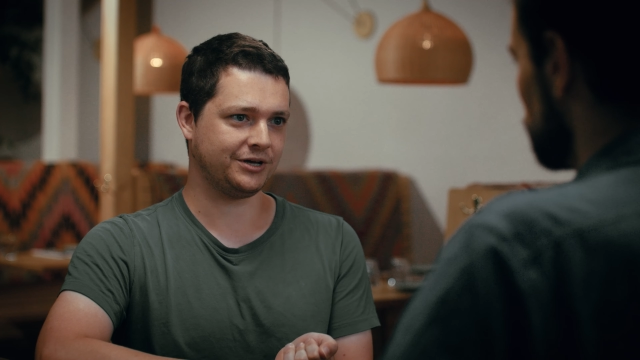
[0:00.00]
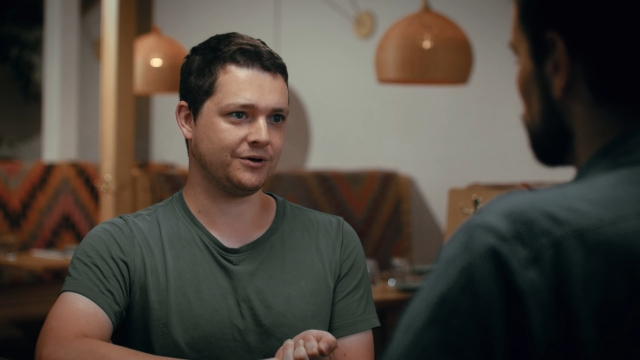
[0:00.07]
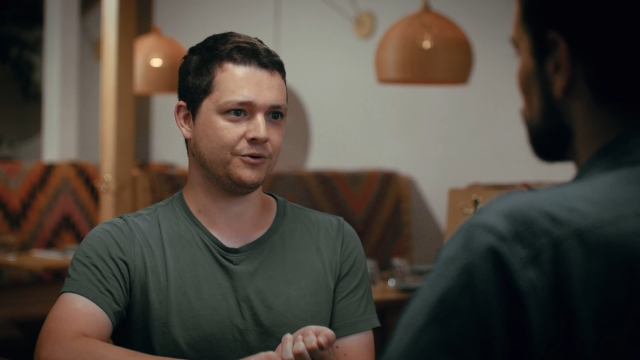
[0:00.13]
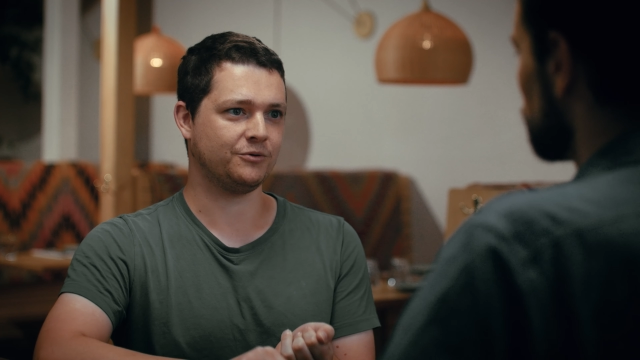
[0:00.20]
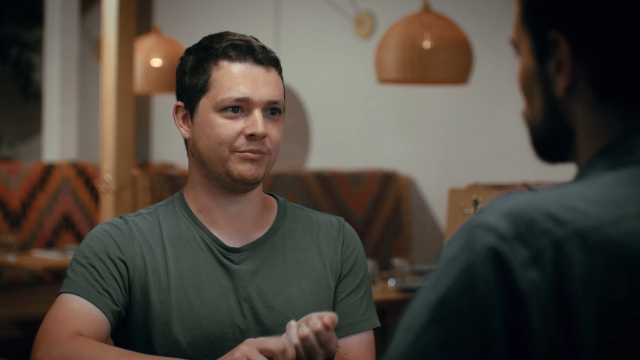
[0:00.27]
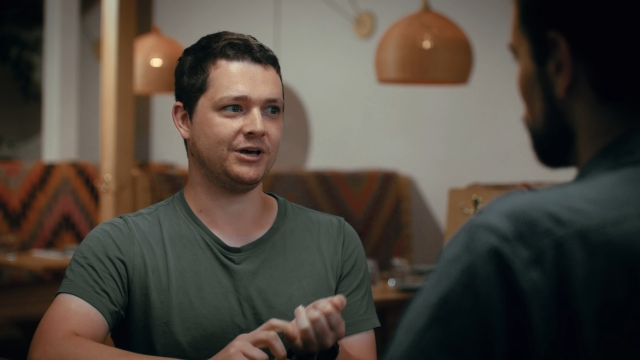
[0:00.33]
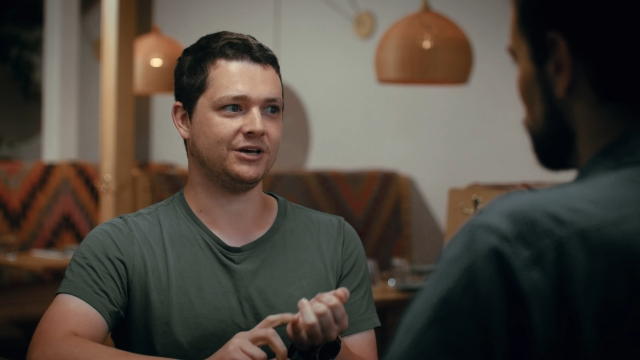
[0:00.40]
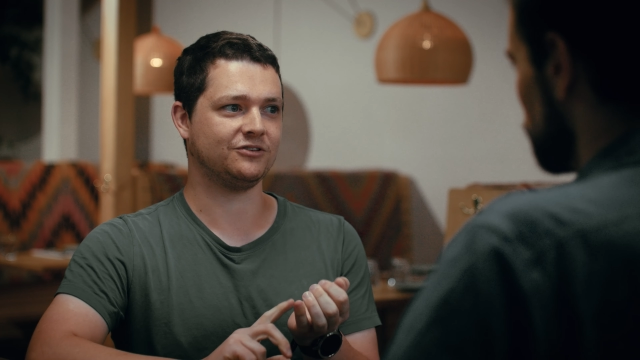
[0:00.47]

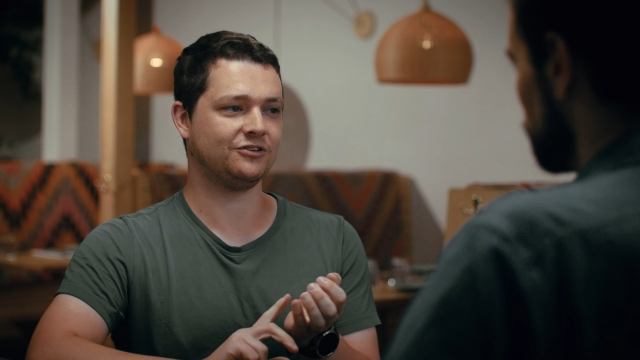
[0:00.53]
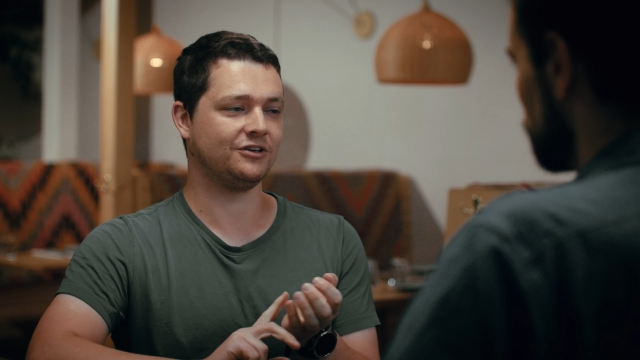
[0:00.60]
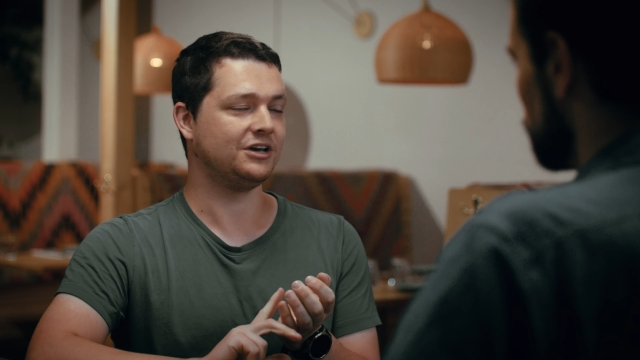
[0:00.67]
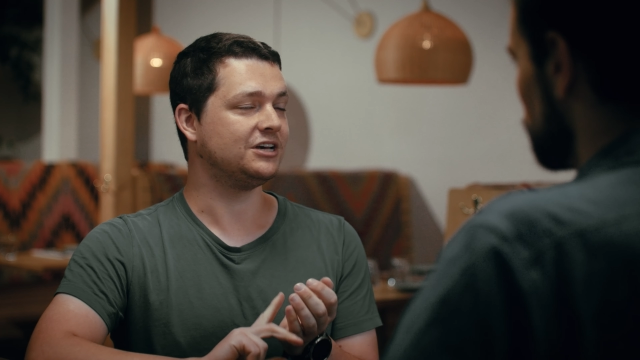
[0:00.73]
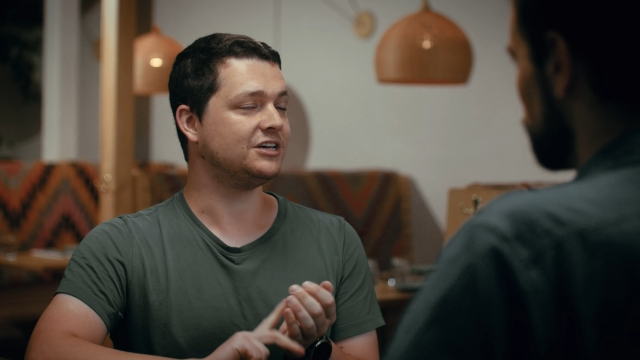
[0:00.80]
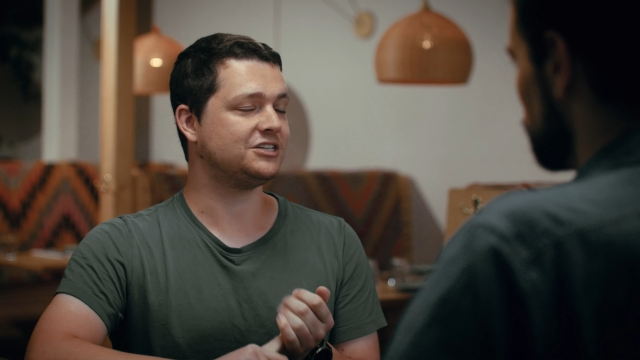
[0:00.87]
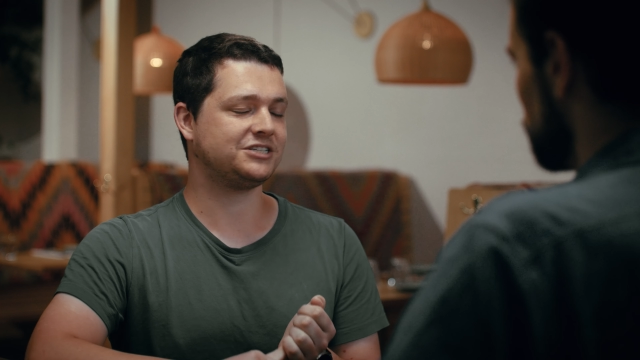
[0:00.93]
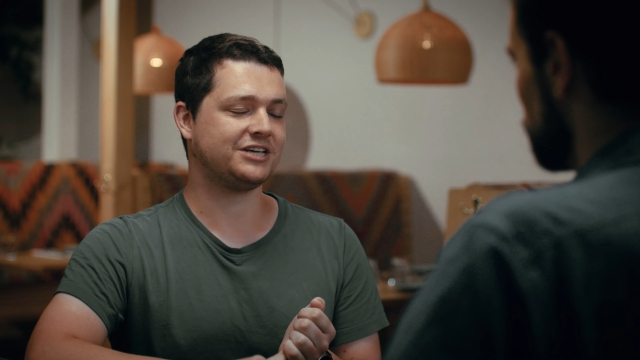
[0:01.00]
code base,
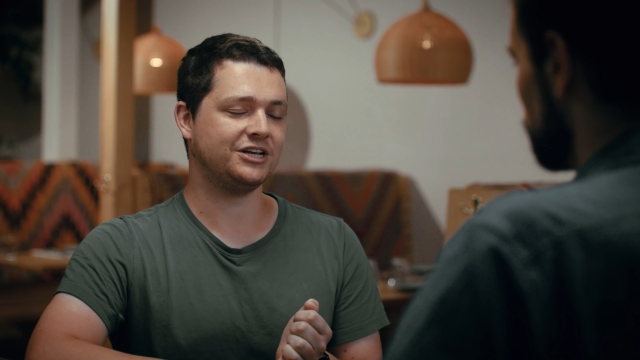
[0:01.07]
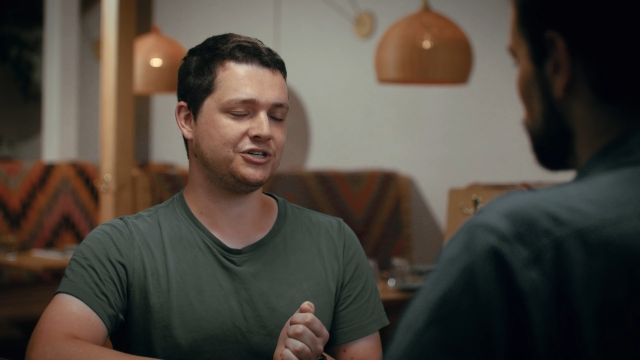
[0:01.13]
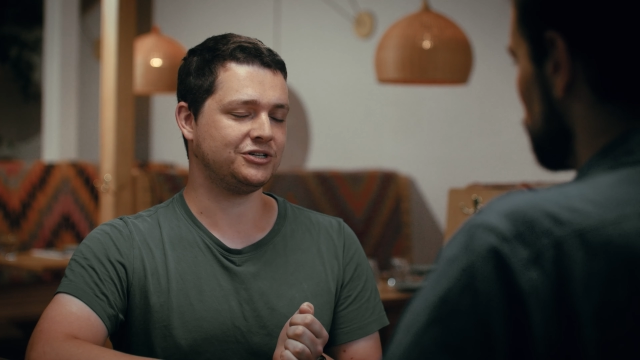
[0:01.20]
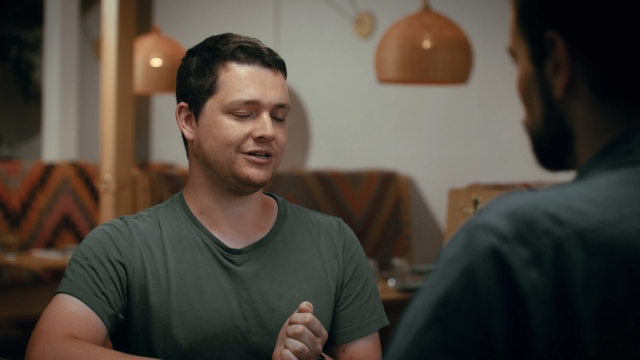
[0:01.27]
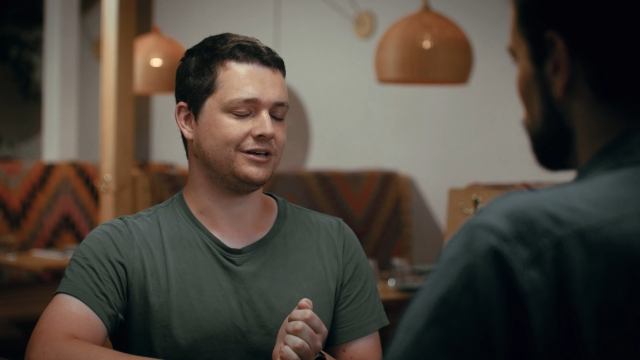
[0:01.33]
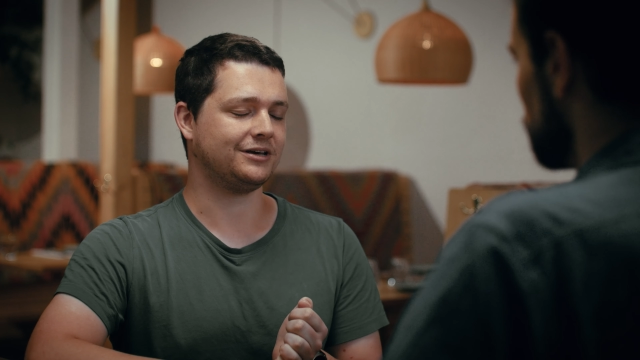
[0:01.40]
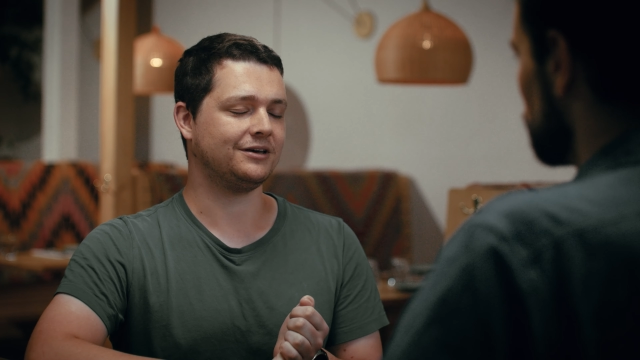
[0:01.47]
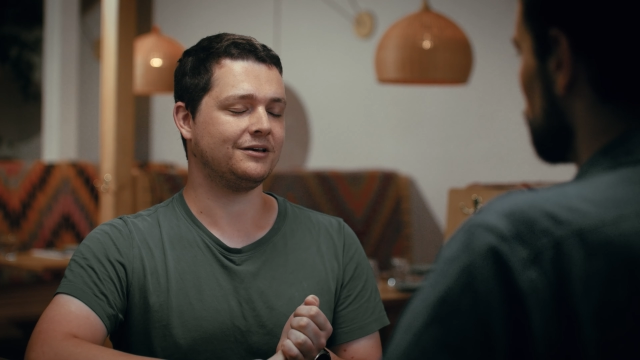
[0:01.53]

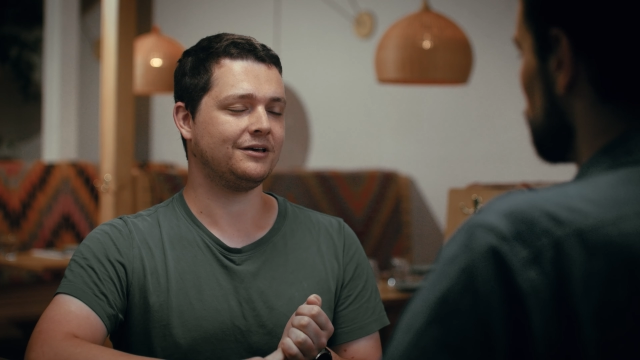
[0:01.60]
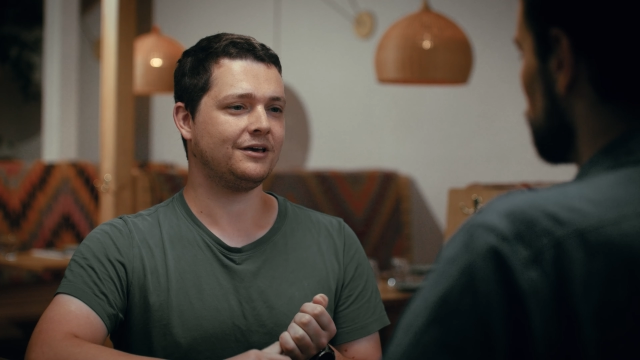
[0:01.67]
scheduling.